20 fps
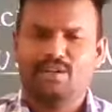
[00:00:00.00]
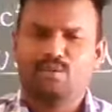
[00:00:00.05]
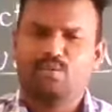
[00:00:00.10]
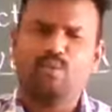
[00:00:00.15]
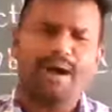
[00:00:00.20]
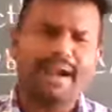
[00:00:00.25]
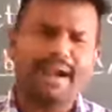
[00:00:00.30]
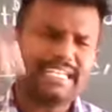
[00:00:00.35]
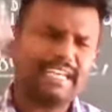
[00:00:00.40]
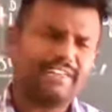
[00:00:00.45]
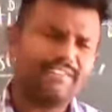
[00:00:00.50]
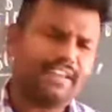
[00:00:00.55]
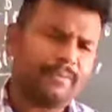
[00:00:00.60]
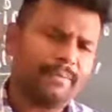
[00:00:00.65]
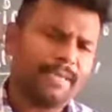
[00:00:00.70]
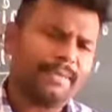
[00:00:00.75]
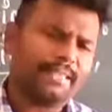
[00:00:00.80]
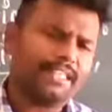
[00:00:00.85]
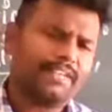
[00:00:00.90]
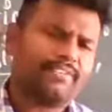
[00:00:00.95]
Whatever
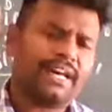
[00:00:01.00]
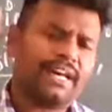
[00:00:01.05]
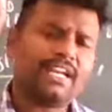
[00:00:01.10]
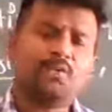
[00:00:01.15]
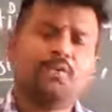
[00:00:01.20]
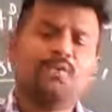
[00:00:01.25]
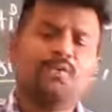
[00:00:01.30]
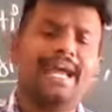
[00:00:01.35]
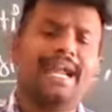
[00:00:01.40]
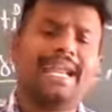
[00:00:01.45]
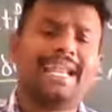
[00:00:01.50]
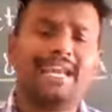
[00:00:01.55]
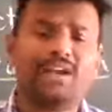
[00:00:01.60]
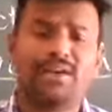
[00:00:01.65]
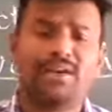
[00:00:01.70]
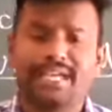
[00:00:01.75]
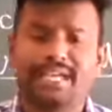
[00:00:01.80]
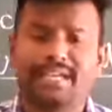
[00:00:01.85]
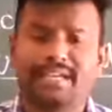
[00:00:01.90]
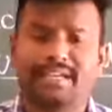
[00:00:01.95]
may be the work we are
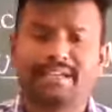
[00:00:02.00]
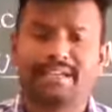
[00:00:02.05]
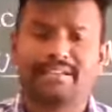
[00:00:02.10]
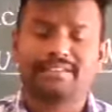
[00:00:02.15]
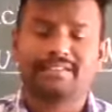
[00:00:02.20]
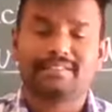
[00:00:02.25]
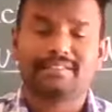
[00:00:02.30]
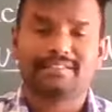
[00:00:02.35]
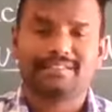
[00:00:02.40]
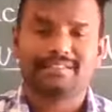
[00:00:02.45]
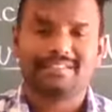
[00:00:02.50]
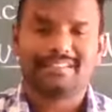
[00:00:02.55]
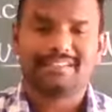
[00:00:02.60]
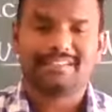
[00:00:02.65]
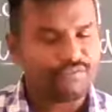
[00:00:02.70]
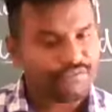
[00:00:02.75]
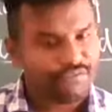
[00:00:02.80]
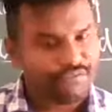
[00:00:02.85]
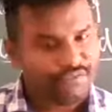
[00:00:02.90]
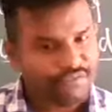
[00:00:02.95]
doing,
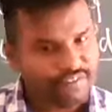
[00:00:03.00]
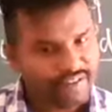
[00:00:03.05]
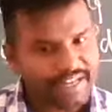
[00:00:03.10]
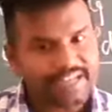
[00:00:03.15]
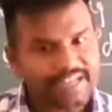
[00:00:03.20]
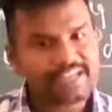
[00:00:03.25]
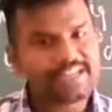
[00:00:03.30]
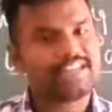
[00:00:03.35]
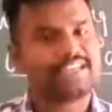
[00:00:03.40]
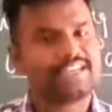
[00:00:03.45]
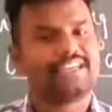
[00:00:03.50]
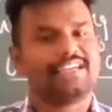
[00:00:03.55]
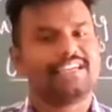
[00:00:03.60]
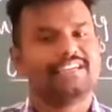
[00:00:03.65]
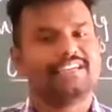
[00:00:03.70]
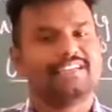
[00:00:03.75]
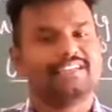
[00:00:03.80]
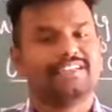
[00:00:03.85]
definitely